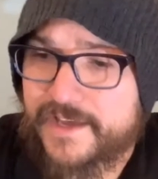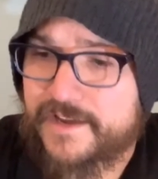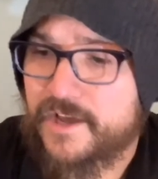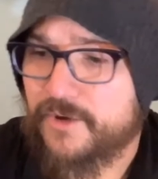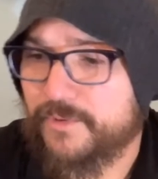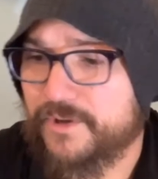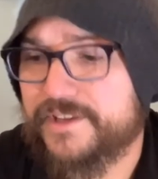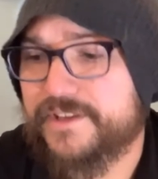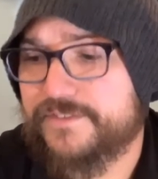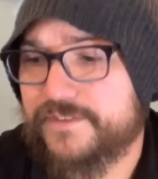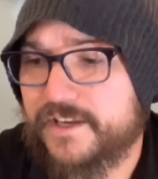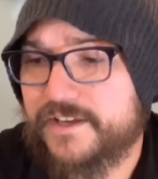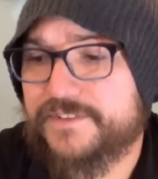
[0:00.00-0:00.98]
well, isn't
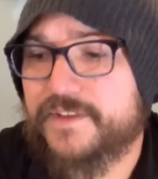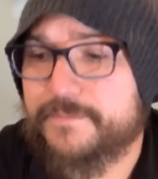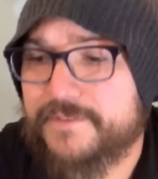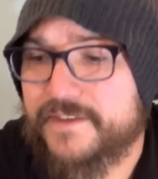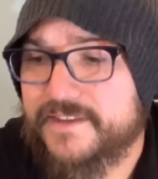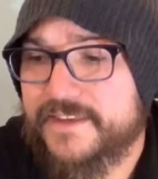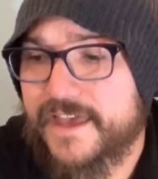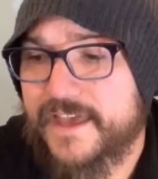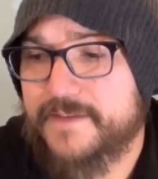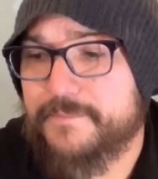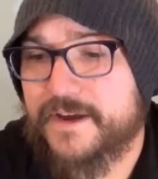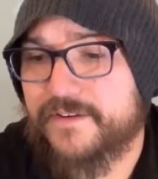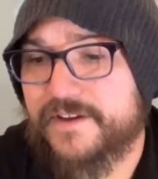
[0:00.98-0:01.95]
accepting gay
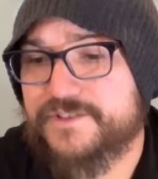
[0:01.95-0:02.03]
marriage